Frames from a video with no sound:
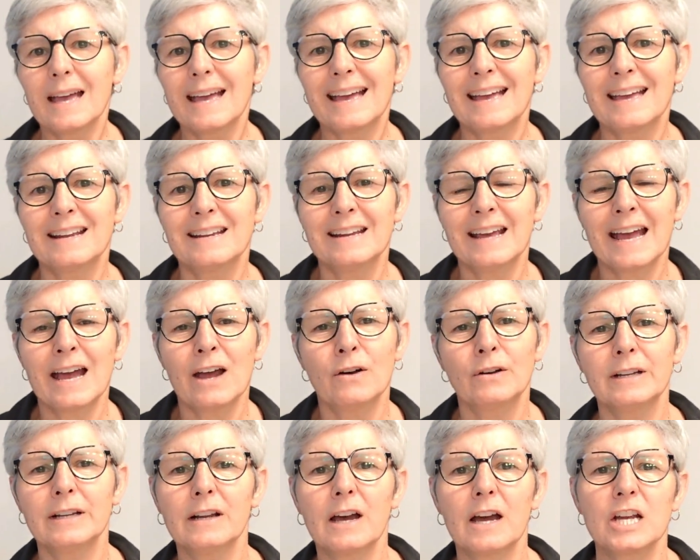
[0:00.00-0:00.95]
And
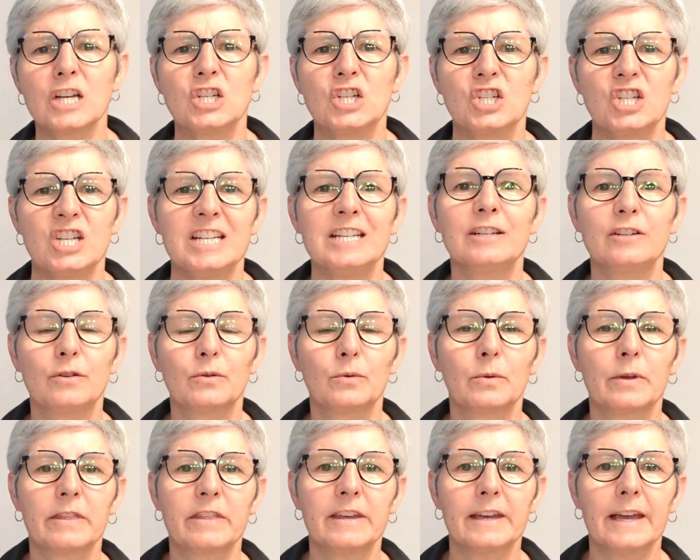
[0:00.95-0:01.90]
how did I cheat
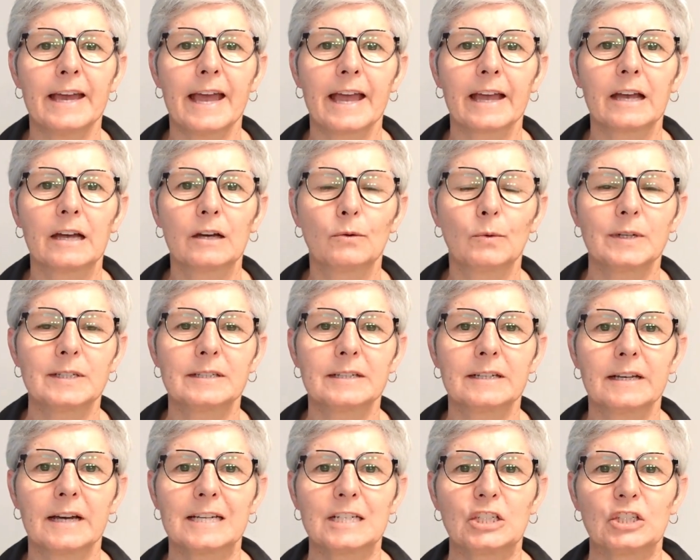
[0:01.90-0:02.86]
with the egg? What
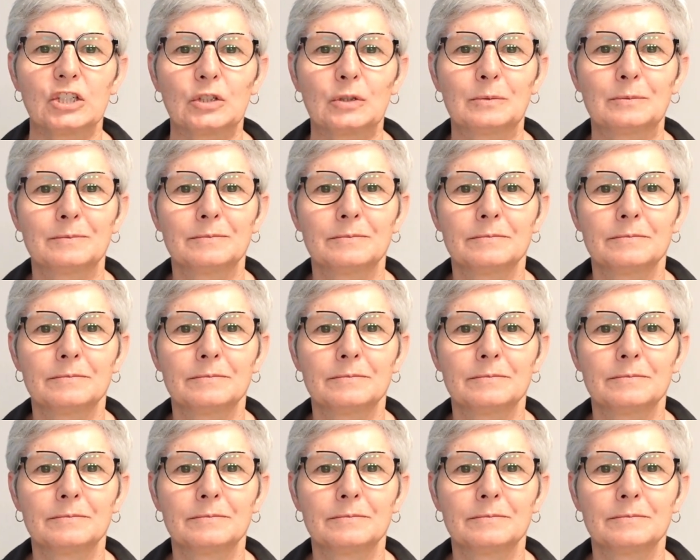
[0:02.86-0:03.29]
did I do?